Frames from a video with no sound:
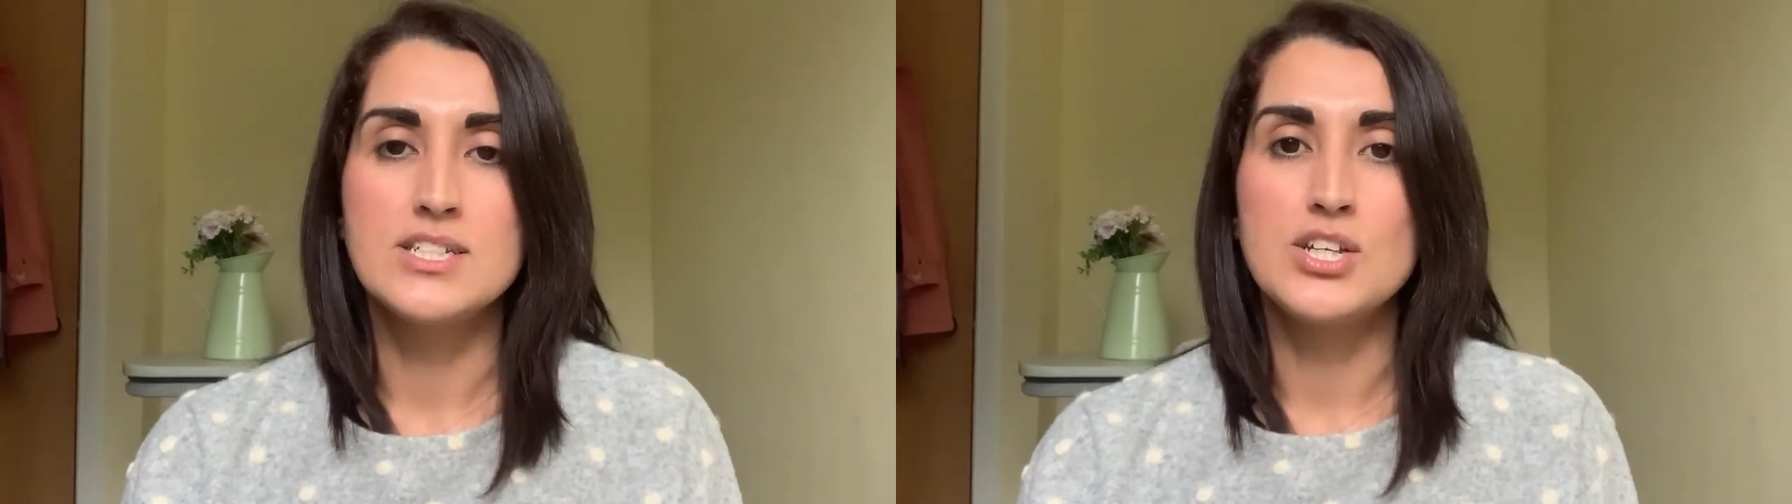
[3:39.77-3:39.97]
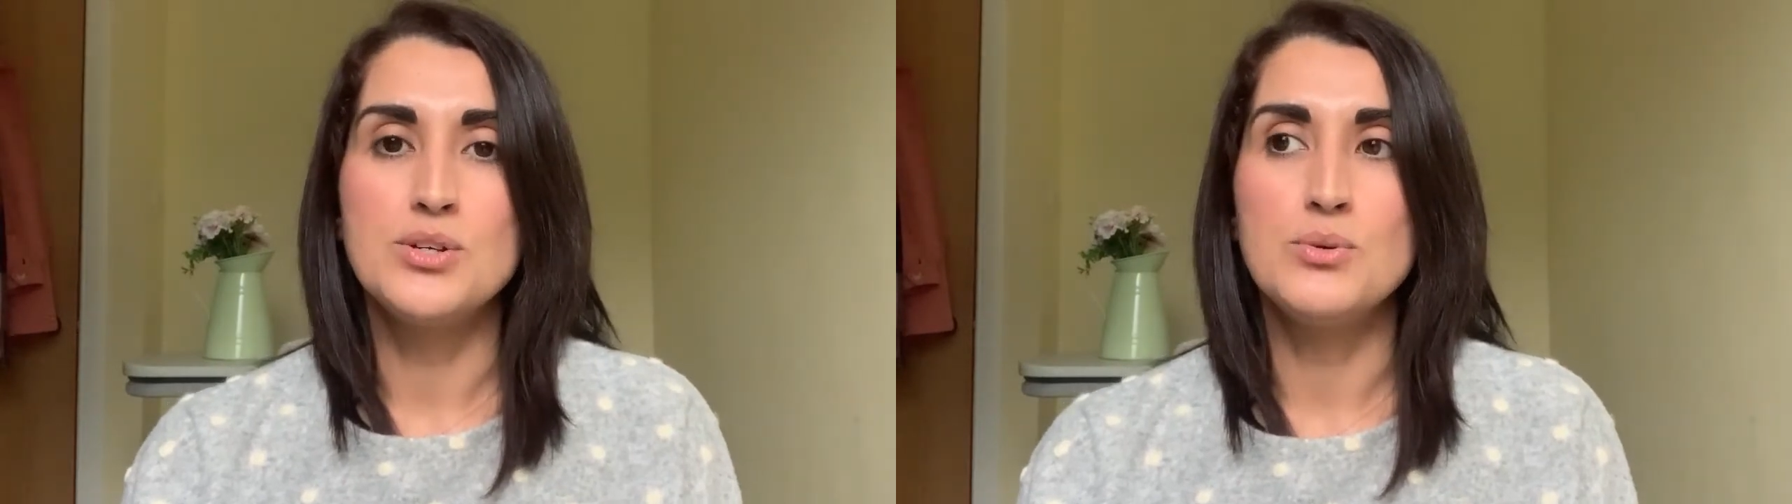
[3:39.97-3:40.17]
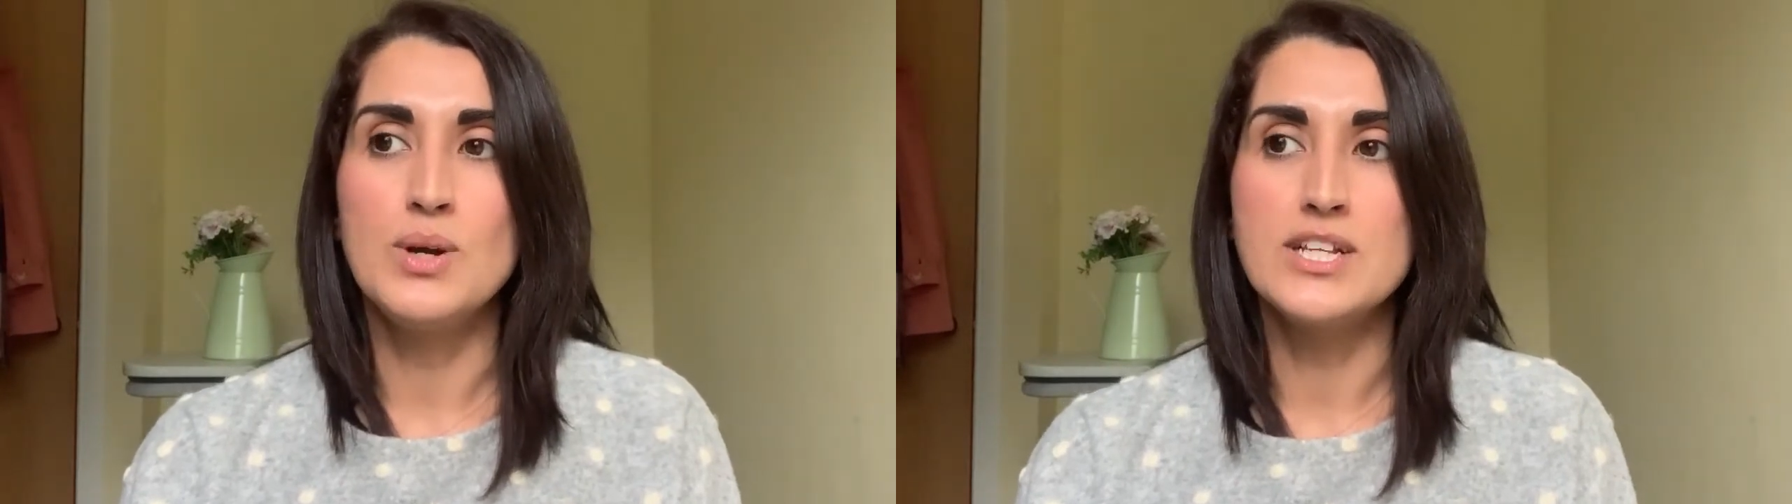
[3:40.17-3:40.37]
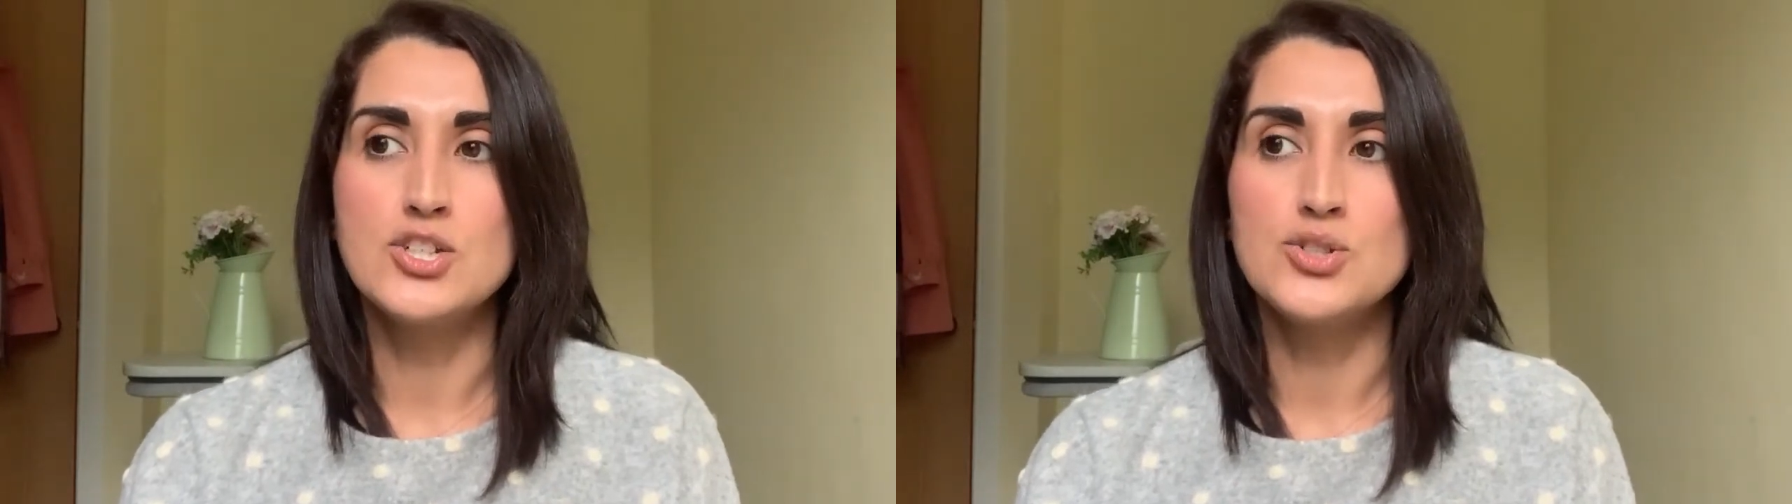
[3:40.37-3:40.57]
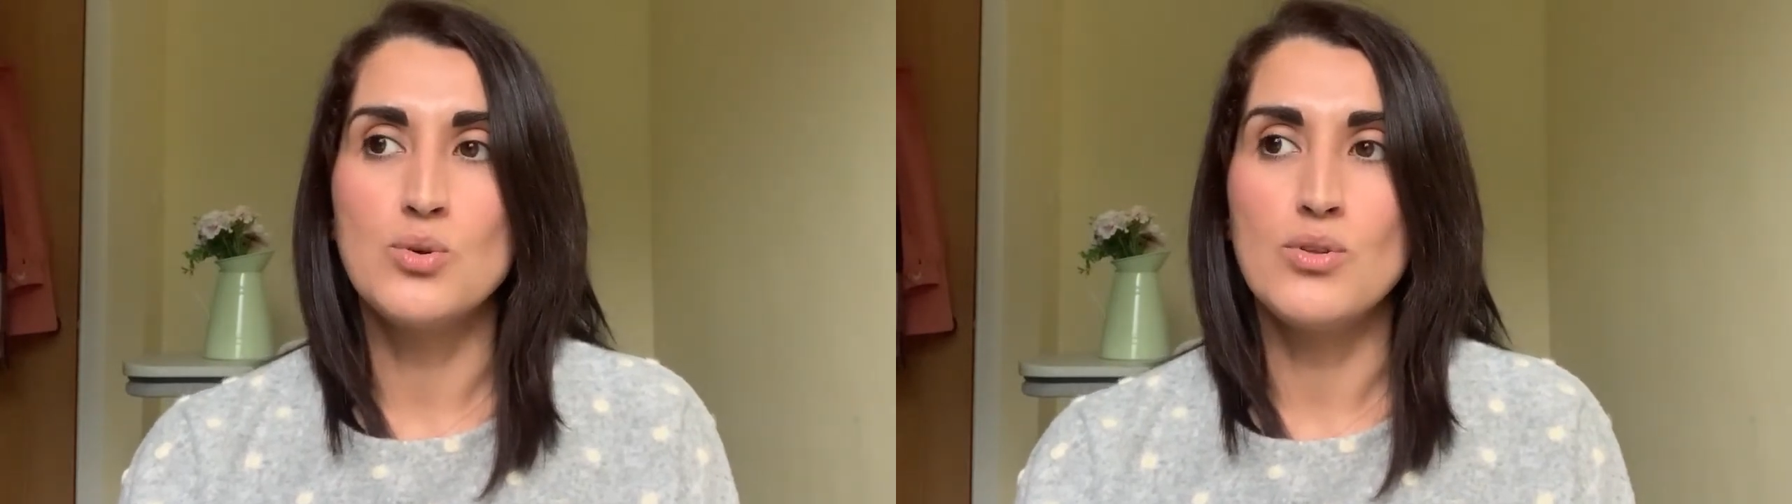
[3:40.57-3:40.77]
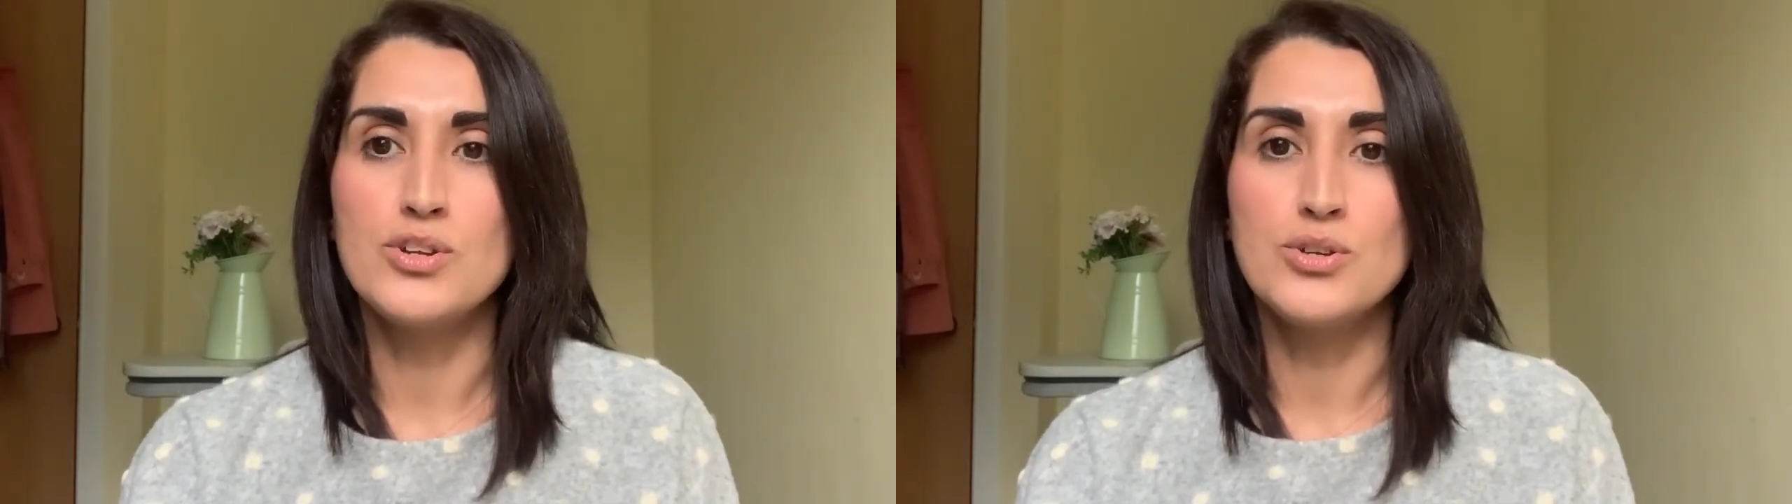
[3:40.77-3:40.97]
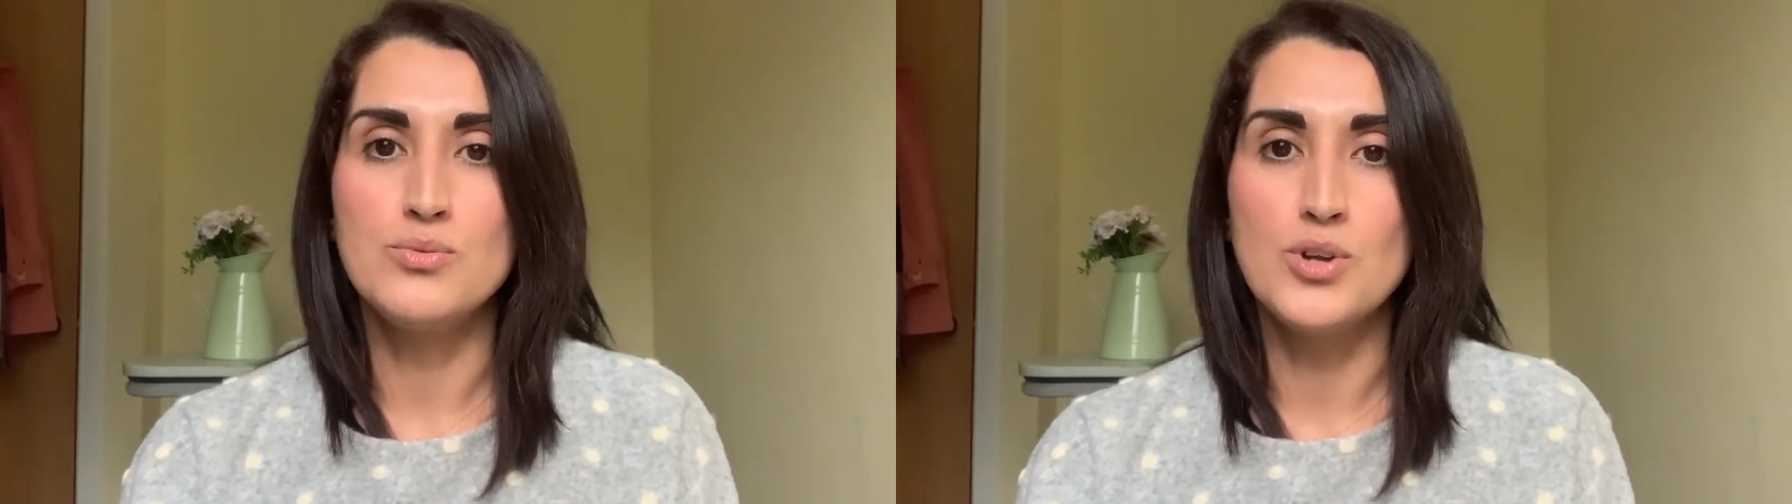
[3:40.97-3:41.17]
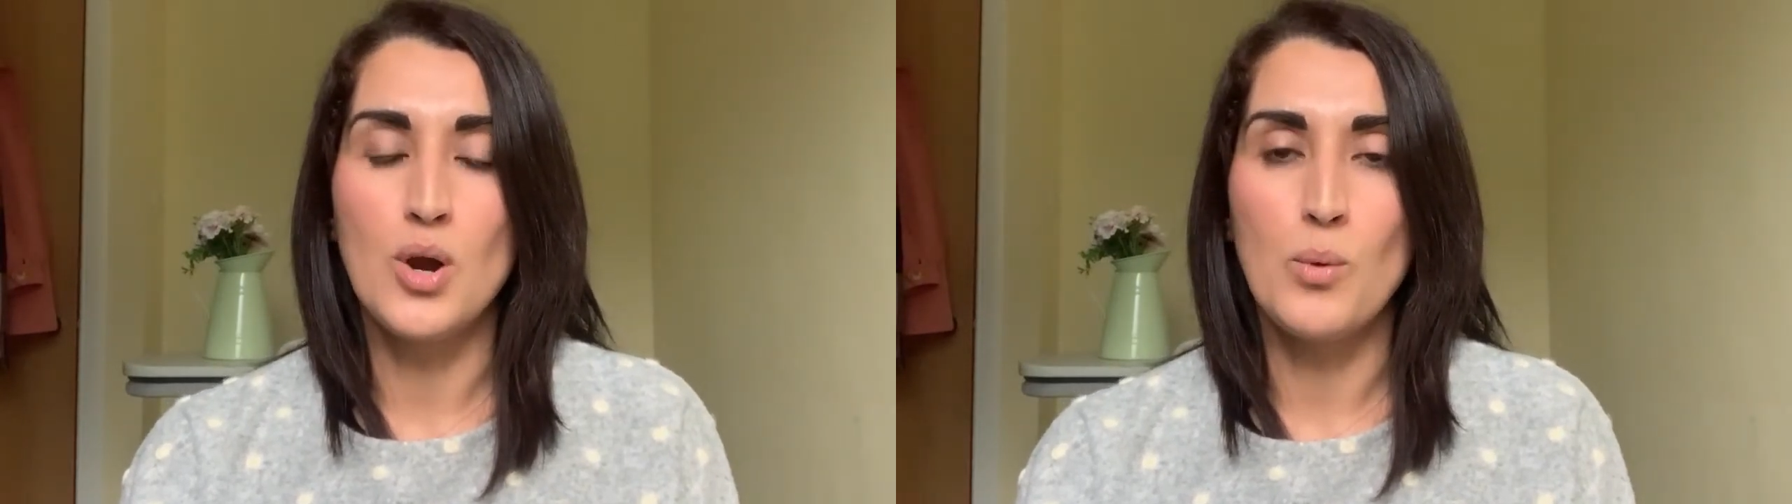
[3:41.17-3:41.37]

to ensure that you know